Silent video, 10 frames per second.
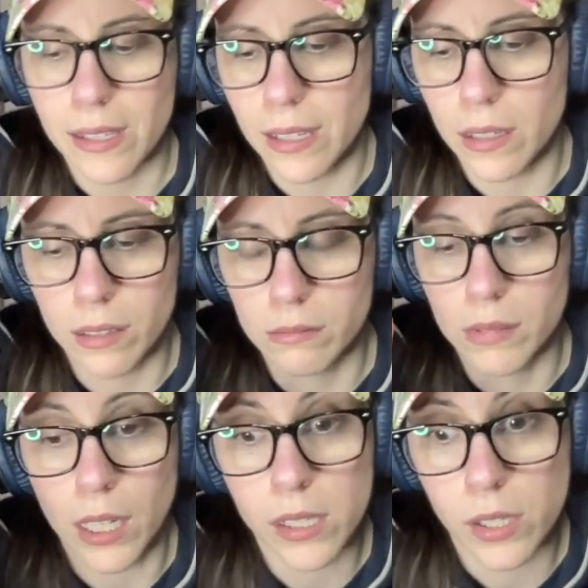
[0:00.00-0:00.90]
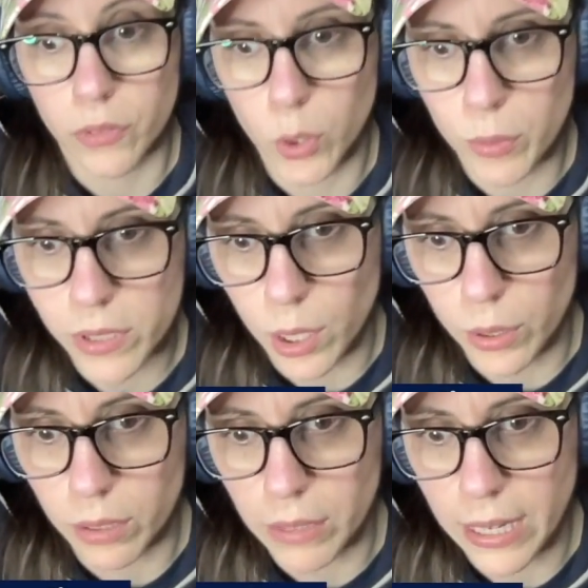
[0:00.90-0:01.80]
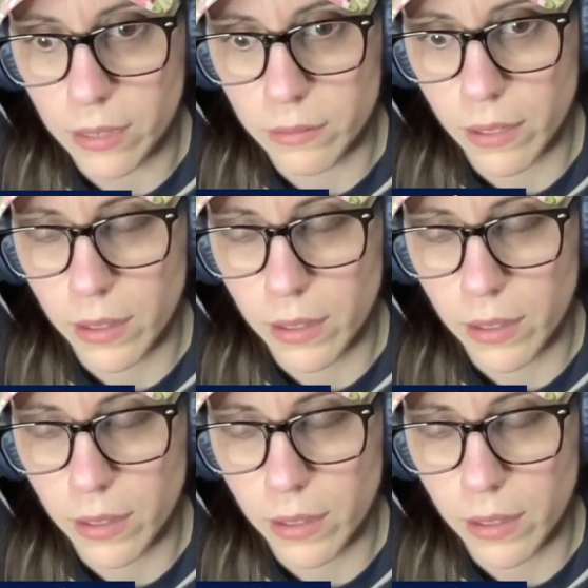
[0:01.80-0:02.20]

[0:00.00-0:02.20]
There are tons of rumors going around